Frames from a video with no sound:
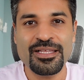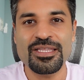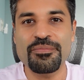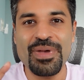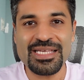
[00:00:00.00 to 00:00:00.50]

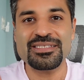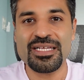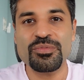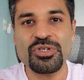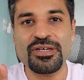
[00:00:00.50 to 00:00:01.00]
the best
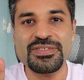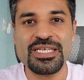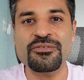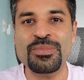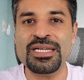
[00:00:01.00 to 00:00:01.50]
time to have
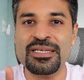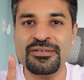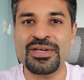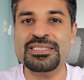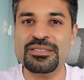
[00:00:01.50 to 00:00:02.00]
saved money and
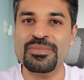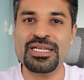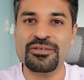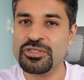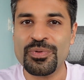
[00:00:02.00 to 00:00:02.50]
invested
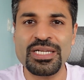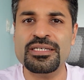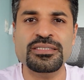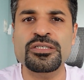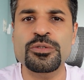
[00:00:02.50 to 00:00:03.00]
money was 20
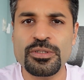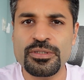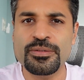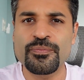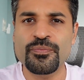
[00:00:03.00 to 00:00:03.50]
years ago.
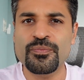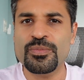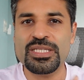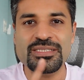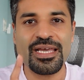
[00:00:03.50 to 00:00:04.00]

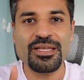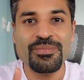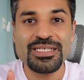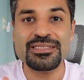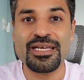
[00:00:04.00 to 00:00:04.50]
But the second
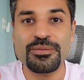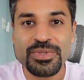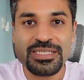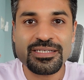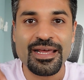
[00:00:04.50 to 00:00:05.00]
best time
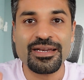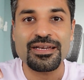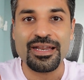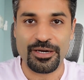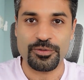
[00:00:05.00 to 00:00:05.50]
is right
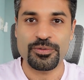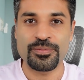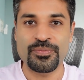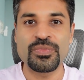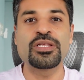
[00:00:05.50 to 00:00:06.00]
now.
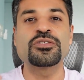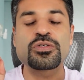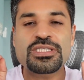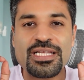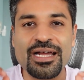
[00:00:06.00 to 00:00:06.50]
So
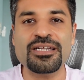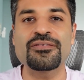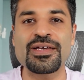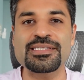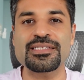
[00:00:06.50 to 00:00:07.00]
start
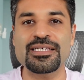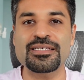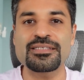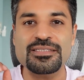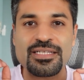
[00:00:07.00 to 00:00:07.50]

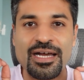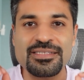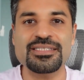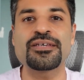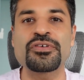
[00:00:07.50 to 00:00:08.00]
investing,
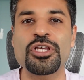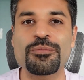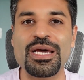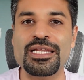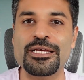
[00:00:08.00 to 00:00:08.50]
start saving your
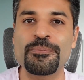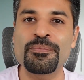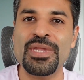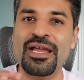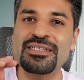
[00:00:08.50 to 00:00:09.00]
money,
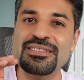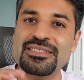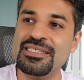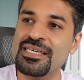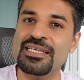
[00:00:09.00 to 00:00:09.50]
and
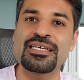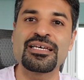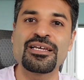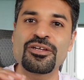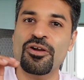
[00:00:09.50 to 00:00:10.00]
see
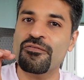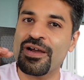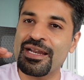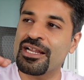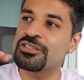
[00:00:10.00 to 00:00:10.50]
your
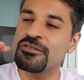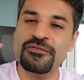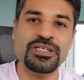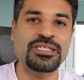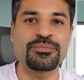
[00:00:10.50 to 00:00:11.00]
financial
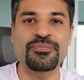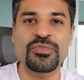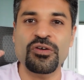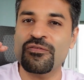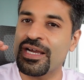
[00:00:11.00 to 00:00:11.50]
freedom,
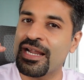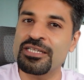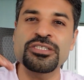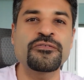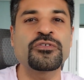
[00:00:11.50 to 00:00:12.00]
your
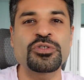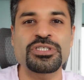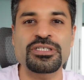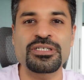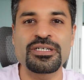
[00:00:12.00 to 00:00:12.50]
financial
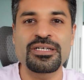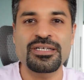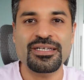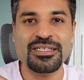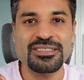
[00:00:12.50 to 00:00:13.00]
future
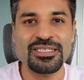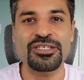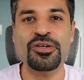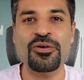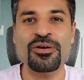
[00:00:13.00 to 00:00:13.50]
get
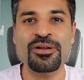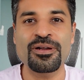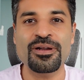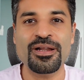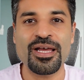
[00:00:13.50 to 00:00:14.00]
secure
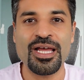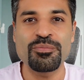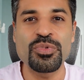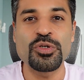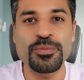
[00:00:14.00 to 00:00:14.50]

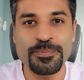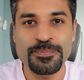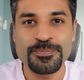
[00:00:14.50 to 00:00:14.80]
and bloom.